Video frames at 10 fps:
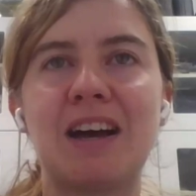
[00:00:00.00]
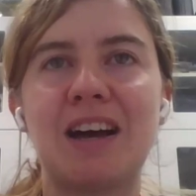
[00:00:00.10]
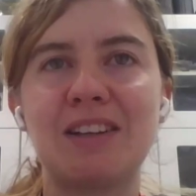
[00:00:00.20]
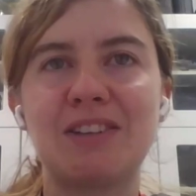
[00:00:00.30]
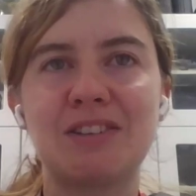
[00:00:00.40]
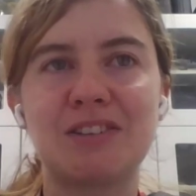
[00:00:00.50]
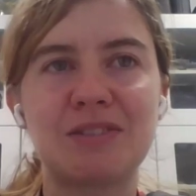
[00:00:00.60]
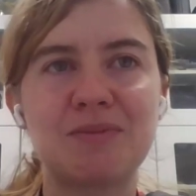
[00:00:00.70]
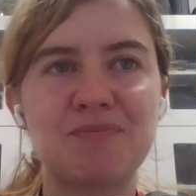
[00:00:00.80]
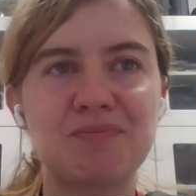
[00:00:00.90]

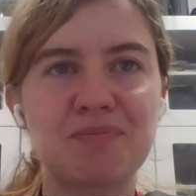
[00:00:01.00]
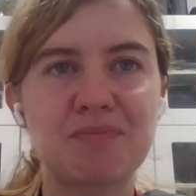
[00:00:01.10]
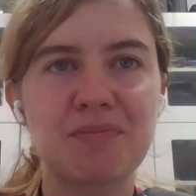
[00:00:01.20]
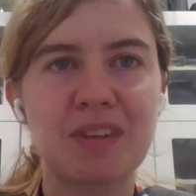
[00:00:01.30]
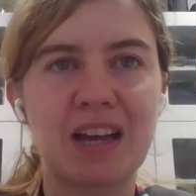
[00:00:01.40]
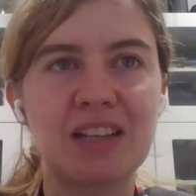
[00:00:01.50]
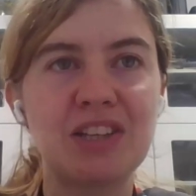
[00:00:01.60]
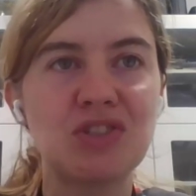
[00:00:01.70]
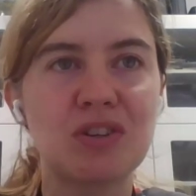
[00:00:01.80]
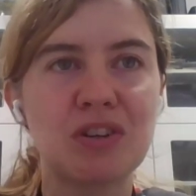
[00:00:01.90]
other
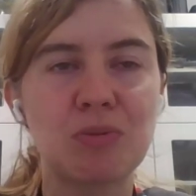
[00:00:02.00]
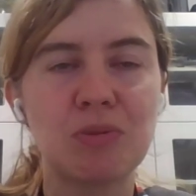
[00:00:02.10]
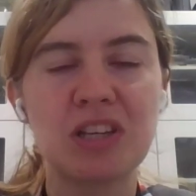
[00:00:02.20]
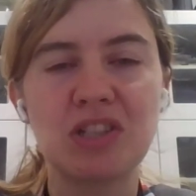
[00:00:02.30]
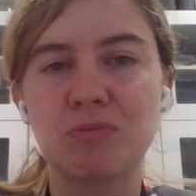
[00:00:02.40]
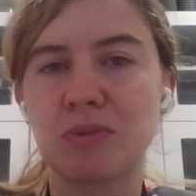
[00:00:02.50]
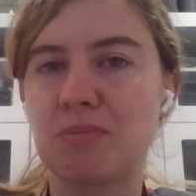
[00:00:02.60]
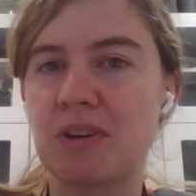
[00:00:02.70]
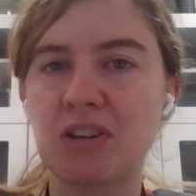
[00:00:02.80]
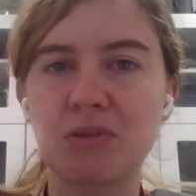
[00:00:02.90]
additional recommendation, but
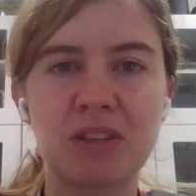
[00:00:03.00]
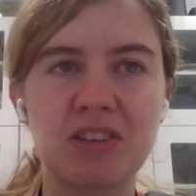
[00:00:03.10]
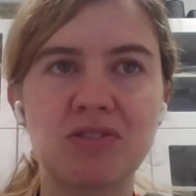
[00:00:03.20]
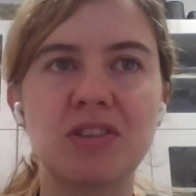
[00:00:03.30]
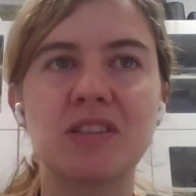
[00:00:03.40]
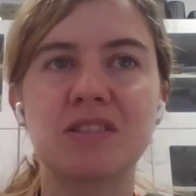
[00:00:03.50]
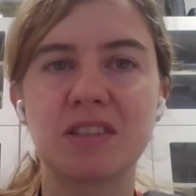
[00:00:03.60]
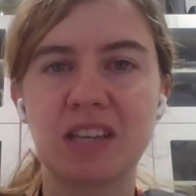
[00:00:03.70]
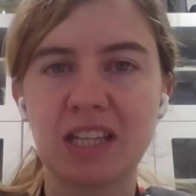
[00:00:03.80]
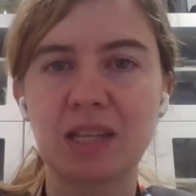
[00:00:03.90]
my recommendation is
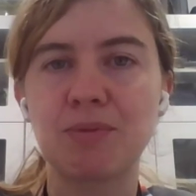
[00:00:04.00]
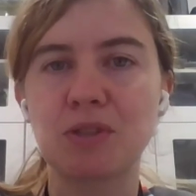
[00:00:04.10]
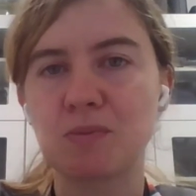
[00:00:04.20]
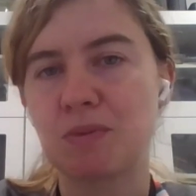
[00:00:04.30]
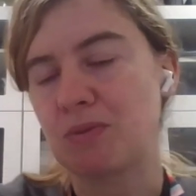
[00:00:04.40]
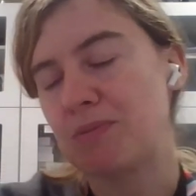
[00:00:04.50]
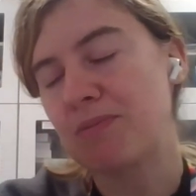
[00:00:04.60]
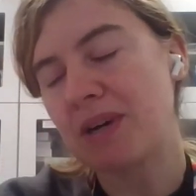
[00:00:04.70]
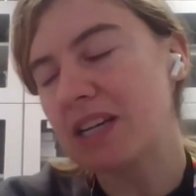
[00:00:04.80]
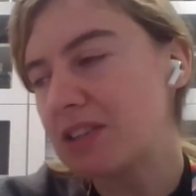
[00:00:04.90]
get up to speed with
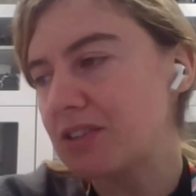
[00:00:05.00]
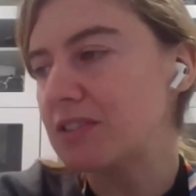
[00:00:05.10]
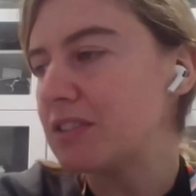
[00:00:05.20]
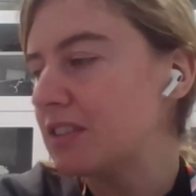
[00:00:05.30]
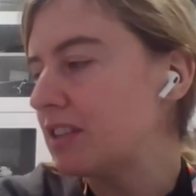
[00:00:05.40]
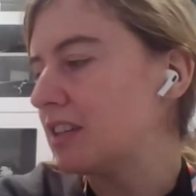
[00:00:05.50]
Python,